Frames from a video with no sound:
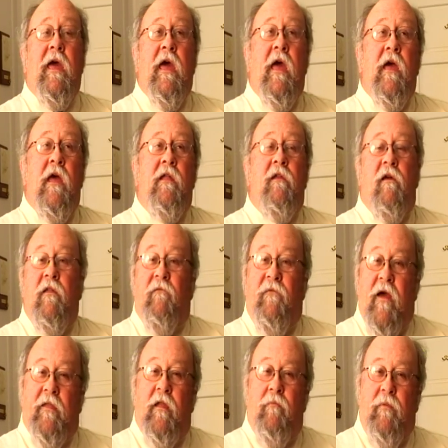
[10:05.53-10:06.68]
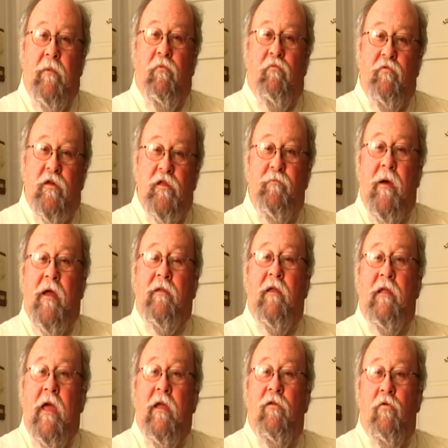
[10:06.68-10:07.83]
And the fact that people respected
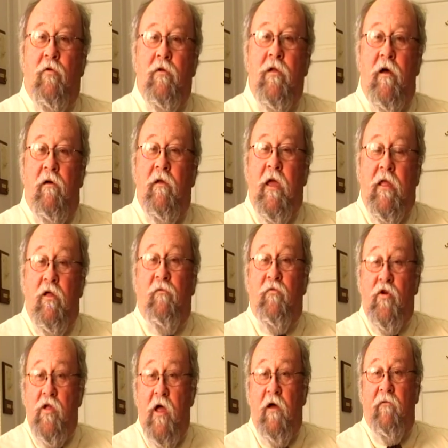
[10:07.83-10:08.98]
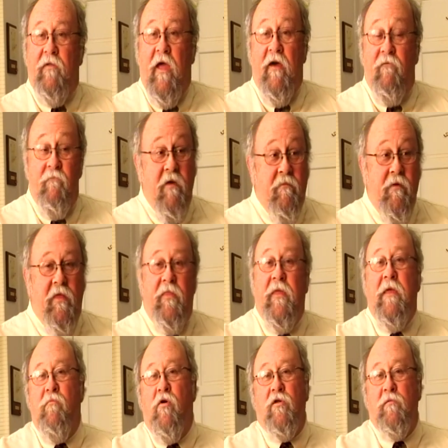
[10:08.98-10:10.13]
Andover enough to have maybe
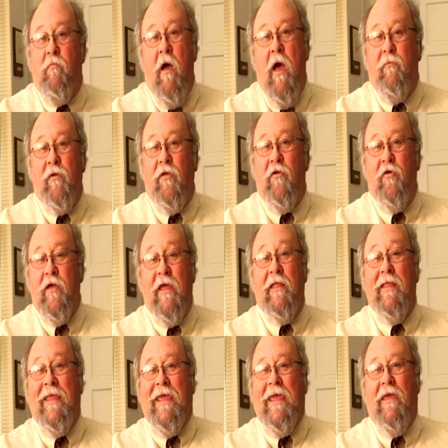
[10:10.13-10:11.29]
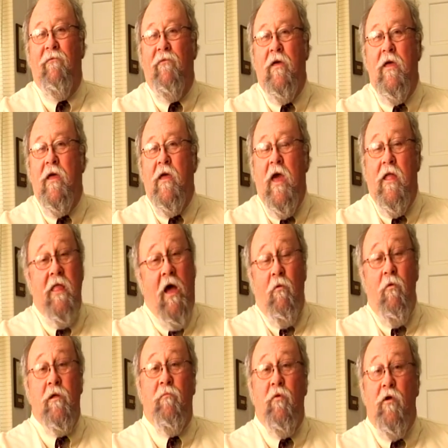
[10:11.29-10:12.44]
the most popular kid leave and not
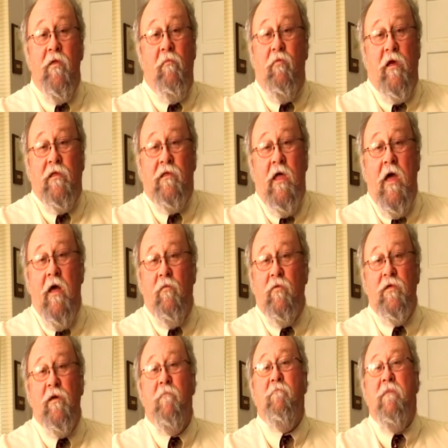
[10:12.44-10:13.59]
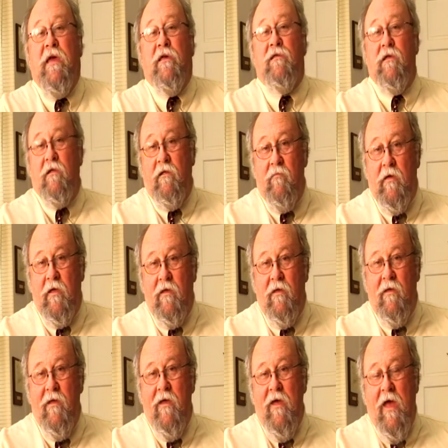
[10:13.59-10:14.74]
want to burn the place down was amazing to me.
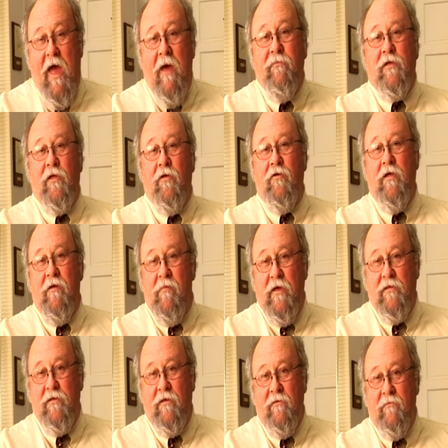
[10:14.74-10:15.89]
Absolutely amazing.